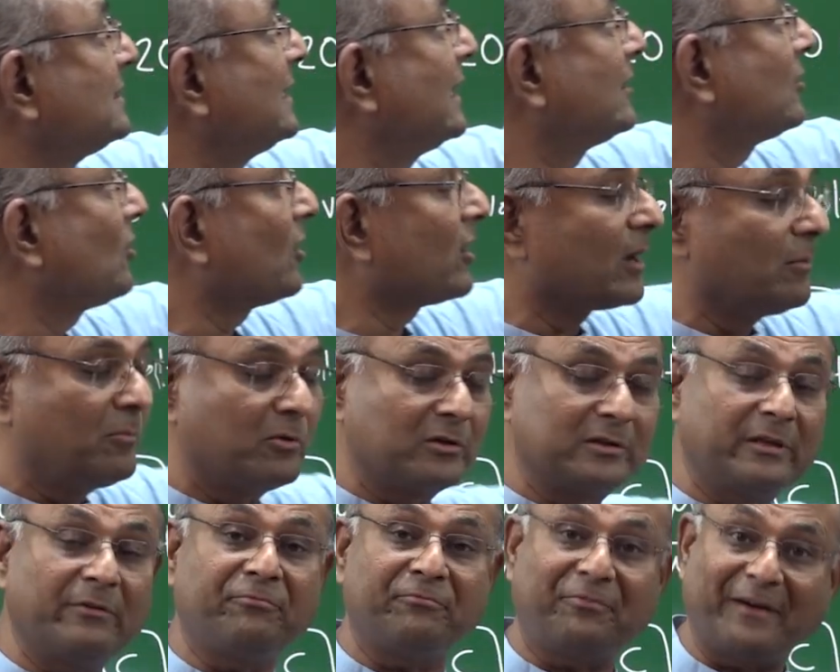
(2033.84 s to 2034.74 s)
they're talking
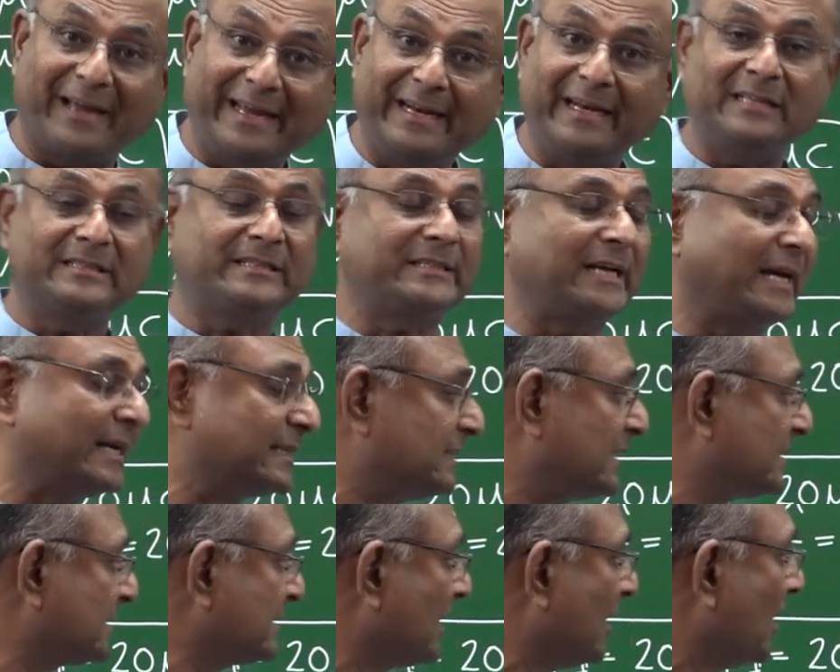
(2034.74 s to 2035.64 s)
about the final
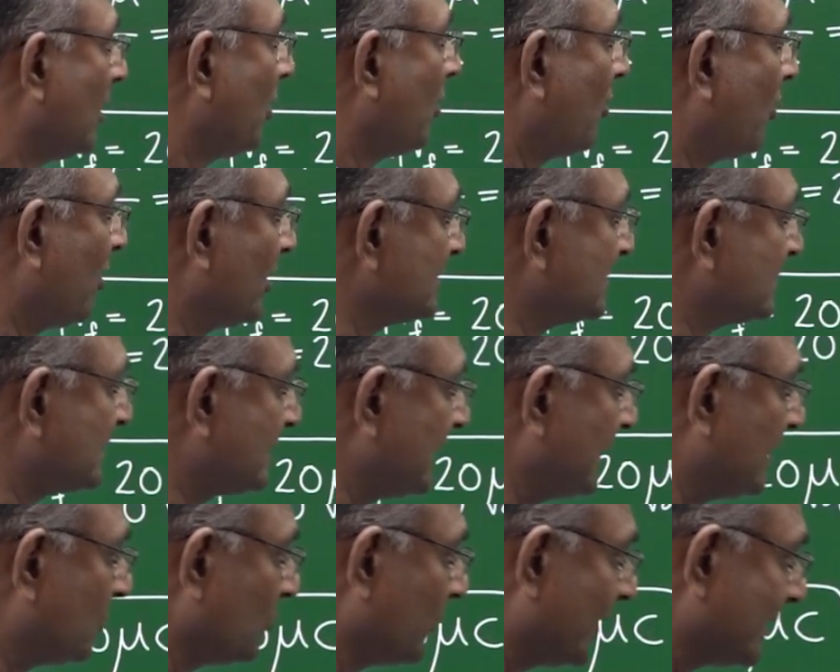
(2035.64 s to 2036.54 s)
charges on
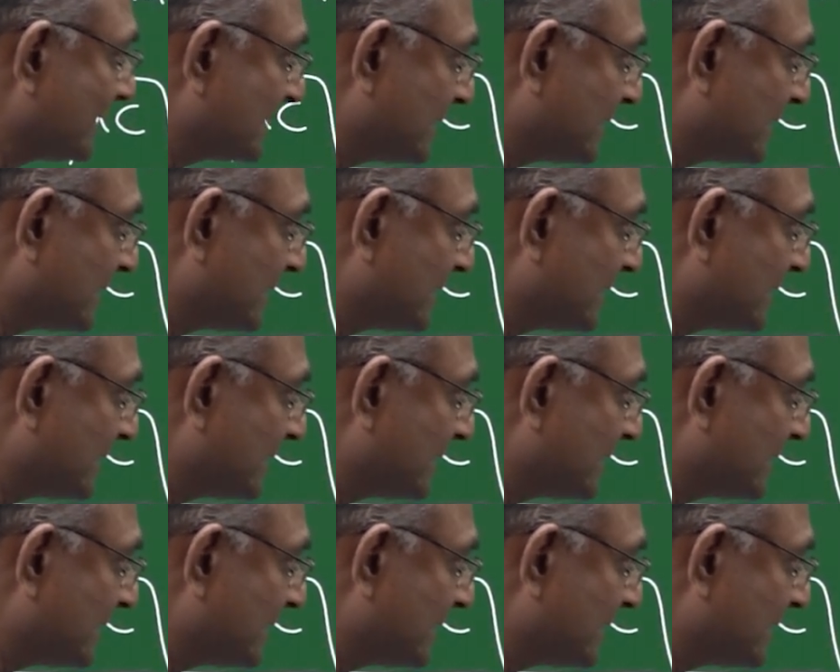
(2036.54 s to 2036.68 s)
C2 and